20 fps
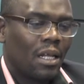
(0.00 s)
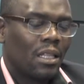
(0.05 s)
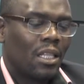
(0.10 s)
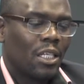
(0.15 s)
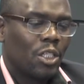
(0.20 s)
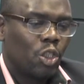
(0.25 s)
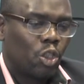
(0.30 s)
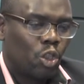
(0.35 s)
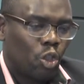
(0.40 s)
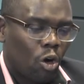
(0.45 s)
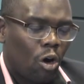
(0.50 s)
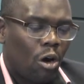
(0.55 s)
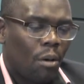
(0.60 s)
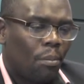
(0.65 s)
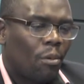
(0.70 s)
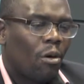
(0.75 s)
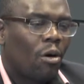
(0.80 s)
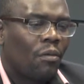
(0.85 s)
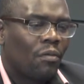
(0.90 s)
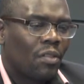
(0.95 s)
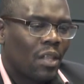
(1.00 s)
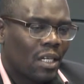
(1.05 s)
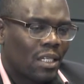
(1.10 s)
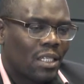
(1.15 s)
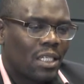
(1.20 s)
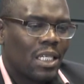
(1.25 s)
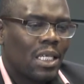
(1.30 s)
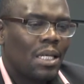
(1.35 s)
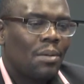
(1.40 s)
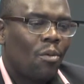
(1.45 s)
The job of that
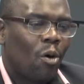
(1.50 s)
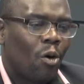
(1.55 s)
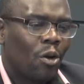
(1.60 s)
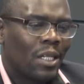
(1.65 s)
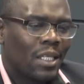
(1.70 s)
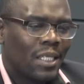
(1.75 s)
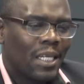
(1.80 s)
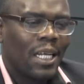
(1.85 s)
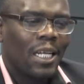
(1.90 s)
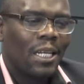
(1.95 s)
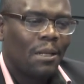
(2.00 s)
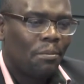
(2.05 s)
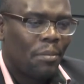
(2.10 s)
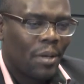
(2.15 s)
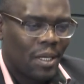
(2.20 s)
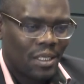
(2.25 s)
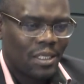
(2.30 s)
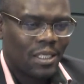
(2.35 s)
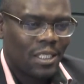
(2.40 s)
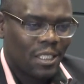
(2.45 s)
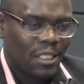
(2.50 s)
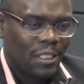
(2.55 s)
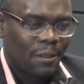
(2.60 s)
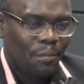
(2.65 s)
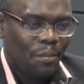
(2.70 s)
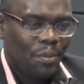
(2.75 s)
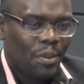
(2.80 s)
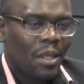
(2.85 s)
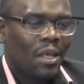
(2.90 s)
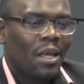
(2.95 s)
team on a daily basis
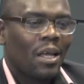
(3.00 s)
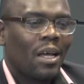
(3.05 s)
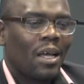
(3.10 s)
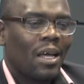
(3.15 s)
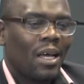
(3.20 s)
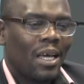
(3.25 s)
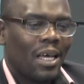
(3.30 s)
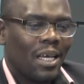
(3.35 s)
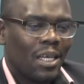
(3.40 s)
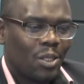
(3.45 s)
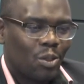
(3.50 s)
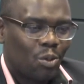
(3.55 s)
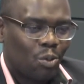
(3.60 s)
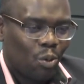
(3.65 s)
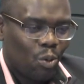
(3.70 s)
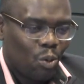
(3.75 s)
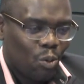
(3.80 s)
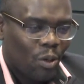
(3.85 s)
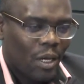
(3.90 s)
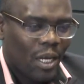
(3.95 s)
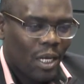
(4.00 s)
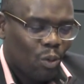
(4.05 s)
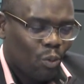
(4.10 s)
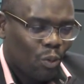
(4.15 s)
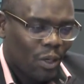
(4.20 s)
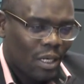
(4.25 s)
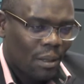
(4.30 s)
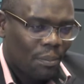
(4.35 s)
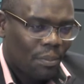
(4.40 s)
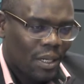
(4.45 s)
is to look at
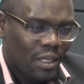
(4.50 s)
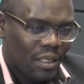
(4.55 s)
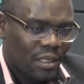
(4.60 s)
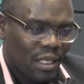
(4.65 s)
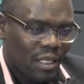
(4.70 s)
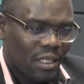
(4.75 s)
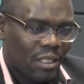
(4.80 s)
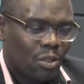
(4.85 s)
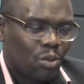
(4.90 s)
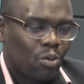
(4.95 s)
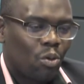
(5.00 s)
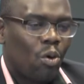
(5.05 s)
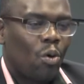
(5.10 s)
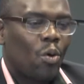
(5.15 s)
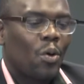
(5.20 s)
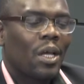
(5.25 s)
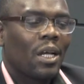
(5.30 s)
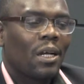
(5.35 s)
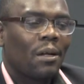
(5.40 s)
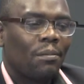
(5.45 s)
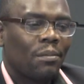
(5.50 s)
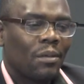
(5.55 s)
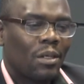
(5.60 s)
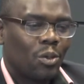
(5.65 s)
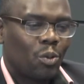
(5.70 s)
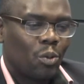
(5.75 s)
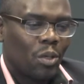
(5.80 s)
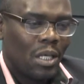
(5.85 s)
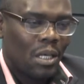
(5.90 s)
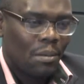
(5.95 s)
where the president is going,
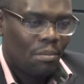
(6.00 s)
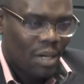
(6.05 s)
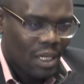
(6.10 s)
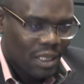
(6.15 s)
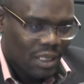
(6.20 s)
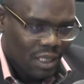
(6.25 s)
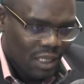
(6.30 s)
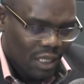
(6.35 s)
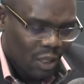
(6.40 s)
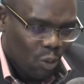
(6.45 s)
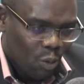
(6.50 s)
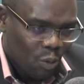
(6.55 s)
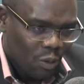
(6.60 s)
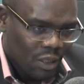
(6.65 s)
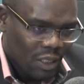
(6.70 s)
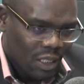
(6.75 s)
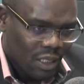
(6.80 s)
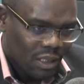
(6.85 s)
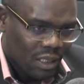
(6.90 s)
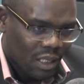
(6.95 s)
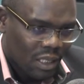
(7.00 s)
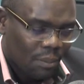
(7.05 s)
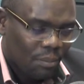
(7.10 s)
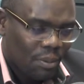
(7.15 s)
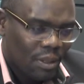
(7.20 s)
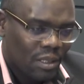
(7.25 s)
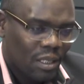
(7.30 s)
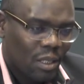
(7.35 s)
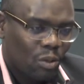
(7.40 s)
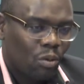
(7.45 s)
to imagine the audience that the
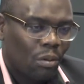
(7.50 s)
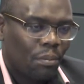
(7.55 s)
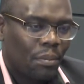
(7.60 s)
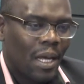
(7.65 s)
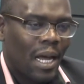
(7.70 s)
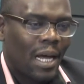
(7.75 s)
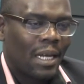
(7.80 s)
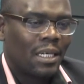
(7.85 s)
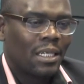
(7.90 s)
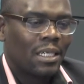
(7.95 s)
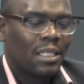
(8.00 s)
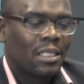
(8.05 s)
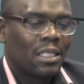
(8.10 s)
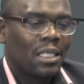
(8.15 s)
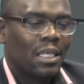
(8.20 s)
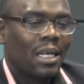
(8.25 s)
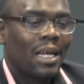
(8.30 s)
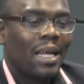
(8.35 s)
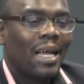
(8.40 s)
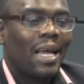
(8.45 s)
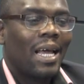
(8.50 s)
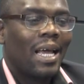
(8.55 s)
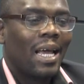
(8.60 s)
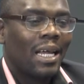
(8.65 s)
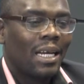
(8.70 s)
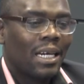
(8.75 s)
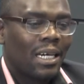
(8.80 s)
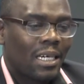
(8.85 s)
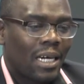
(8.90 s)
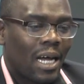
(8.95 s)
president will be addressing,
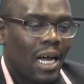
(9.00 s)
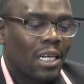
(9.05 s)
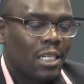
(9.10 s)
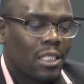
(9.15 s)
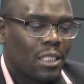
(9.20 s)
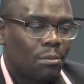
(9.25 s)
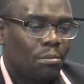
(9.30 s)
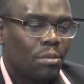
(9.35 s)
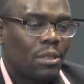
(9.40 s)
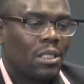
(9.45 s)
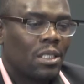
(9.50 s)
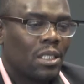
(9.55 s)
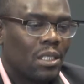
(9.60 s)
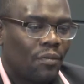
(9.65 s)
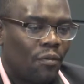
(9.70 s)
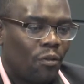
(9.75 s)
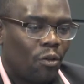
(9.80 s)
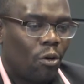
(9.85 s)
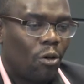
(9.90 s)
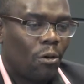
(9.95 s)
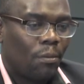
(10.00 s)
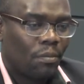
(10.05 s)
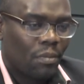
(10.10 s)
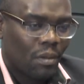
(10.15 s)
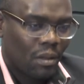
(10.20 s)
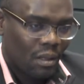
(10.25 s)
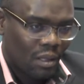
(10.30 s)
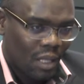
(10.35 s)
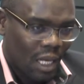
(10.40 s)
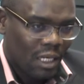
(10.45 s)
and write speeches for
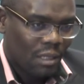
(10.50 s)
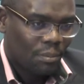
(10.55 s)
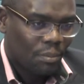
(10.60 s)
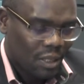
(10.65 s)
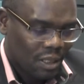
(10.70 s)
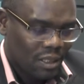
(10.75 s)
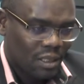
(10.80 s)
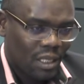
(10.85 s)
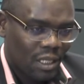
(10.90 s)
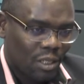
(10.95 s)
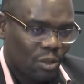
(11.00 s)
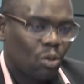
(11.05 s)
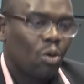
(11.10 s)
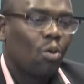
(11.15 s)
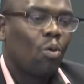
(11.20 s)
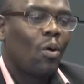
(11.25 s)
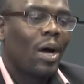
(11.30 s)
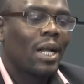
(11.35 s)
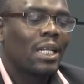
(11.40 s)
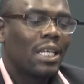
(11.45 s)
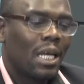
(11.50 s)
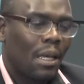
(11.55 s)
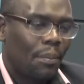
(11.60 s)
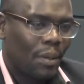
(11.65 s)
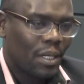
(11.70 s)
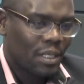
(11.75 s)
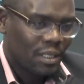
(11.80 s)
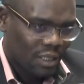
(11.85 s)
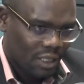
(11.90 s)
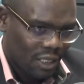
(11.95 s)
that president. So what
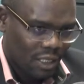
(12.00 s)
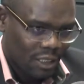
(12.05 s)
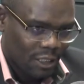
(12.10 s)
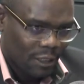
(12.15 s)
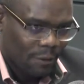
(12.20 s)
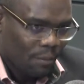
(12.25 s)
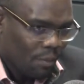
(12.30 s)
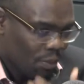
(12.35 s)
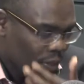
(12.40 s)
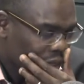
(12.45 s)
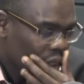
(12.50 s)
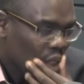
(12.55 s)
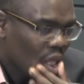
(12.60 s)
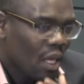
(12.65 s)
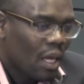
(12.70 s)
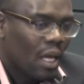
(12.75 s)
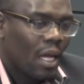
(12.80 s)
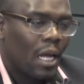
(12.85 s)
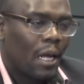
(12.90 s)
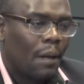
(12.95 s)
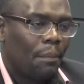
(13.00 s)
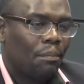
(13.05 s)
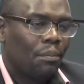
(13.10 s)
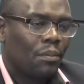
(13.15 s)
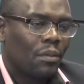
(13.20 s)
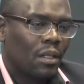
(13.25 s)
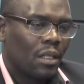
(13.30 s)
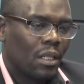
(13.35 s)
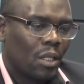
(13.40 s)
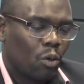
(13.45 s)
happens is
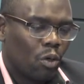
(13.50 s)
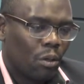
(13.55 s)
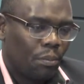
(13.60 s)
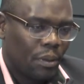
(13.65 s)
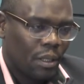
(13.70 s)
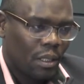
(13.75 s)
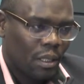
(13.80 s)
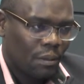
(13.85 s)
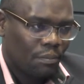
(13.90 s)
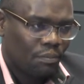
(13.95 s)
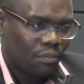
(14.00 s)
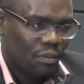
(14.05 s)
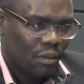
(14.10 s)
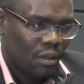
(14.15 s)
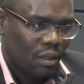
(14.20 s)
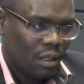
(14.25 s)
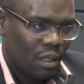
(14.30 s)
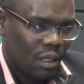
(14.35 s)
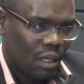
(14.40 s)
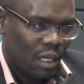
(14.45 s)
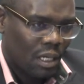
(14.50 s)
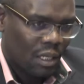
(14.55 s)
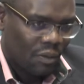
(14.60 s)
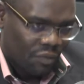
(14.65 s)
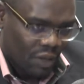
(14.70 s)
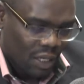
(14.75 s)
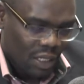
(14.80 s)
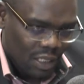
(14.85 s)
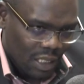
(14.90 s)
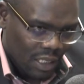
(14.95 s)
there would be an
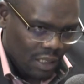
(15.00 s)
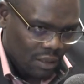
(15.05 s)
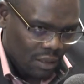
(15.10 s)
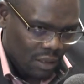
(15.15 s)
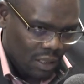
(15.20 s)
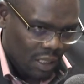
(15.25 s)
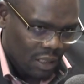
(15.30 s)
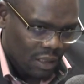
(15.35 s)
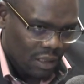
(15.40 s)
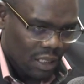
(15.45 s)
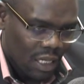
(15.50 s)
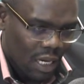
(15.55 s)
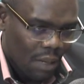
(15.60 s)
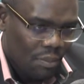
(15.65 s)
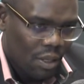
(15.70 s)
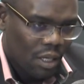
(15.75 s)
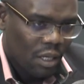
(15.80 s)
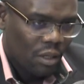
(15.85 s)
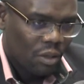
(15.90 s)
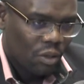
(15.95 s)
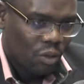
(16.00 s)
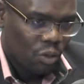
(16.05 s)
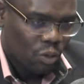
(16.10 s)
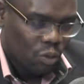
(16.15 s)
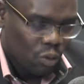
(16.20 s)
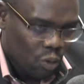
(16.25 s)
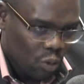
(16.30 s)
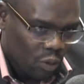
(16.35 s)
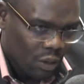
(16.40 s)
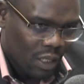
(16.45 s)
event that is coming. You
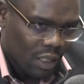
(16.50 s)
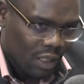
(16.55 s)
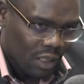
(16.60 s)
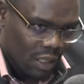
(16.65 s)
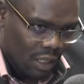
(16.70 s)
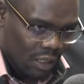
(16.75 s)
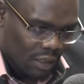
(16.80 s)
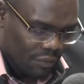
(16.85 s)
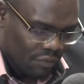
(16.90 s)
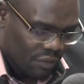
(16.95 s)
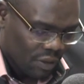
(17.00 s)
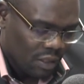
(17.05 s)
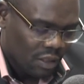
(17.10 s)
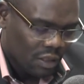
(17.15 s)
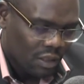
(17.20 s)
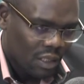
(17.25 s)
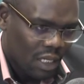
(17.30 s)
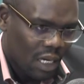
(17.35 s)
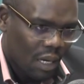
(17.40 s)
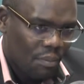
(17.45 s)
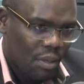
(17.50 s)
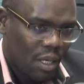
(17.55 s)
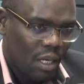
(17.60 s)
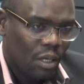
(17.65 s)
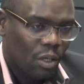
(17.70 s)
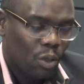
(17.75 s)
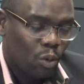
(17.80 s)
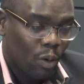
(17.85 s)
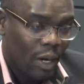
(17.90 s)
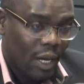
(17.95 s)
know that that event is coming.
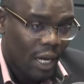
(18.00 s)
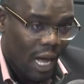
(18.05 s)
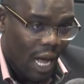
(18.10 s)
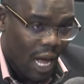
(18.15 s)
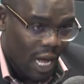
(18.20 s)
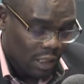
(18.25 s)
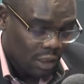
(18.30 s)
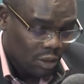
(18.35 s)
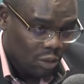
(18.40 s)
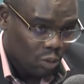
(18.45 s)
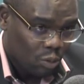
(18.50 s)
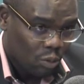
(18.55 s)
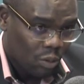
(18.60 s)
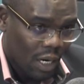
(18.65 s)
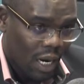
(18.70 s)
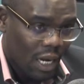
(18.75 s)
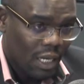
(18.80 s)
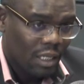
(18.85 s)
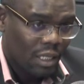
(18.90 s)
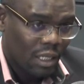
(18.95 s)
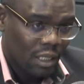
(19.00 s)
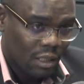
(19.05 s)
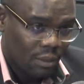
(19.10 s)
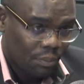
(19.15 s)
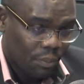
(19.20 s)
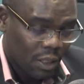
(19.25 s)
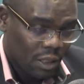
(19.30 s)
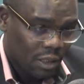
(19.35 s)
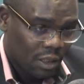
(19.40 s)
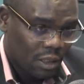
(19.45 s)
You are asked to write a
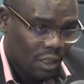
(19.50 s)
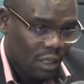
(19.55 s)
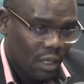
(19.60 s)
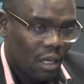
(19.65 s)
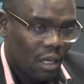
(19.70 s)
speech.